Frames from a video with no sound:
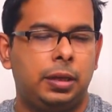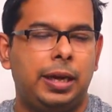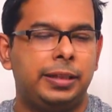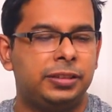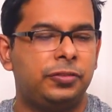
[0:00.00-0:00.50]

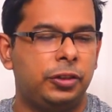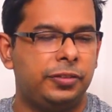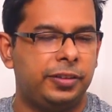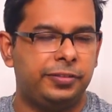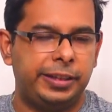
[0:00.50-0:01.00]

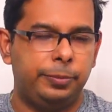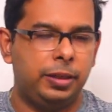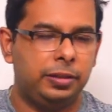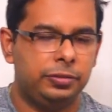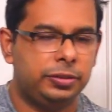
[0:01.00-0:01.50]
RJ45
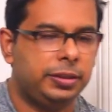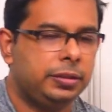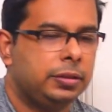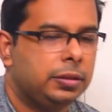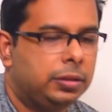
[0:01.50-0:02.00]
cable, I would say.
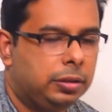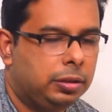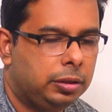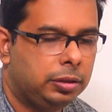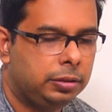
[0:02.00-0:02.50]

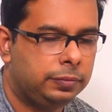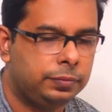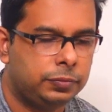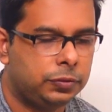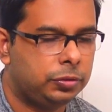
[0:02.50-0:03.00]

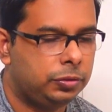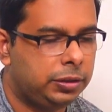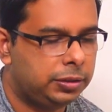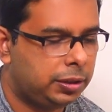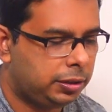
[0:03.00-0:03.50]
So
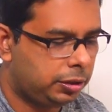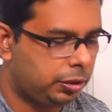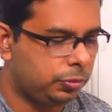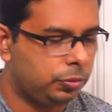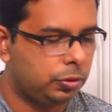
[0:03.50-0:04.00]
these are the
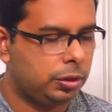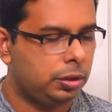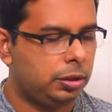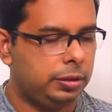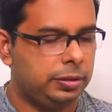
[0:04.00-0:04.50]
two.
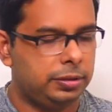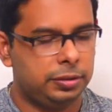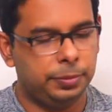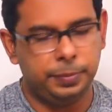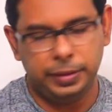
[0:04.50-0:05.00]
This
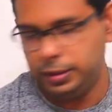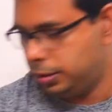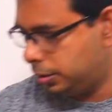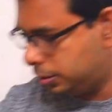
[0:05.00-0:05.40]
is the bill.